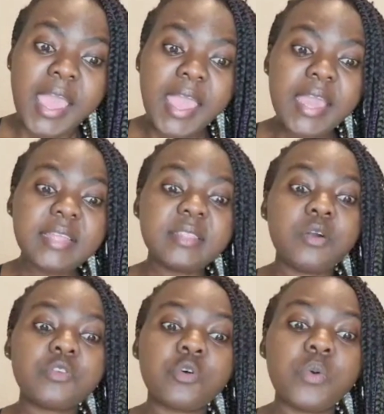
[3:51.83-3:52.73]
and
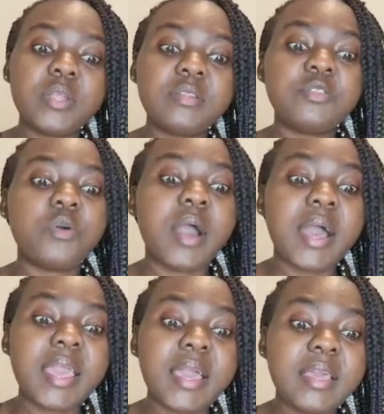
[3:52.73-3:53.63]
also want your
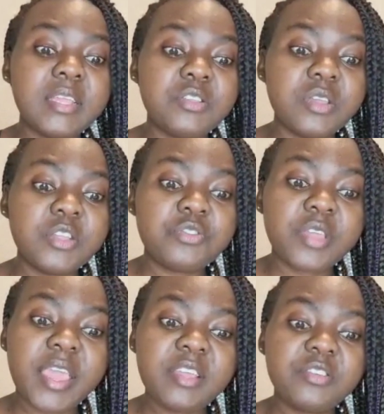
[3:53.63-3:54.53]
higher
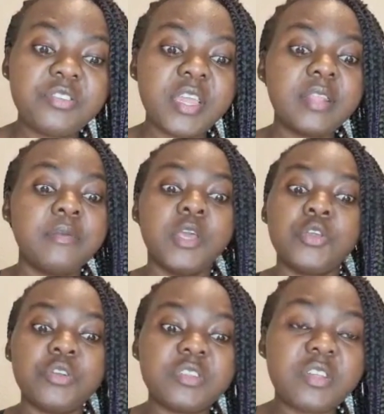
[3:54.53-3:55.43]
education,
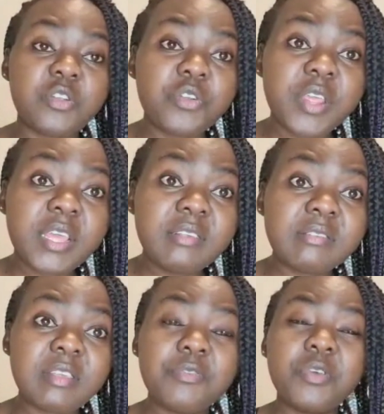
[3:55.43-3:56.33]
your
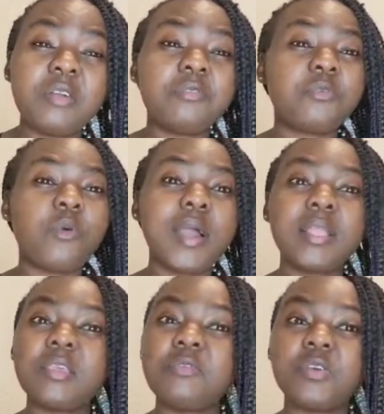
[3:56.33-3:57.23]
degrees, if you have
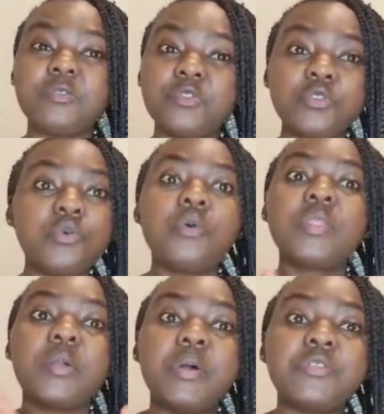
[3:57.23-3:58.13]
one, if you have two.
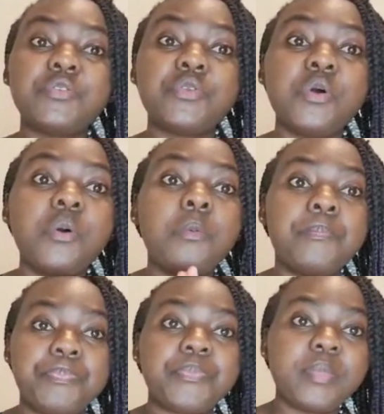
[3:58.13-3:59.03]
They want to know
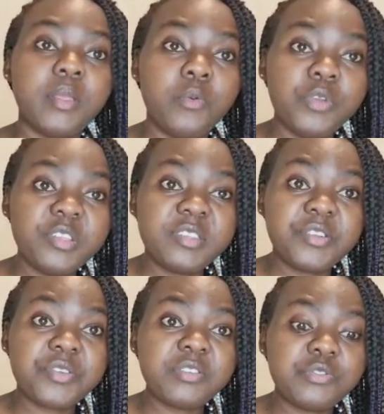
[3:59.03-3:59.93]
which degrees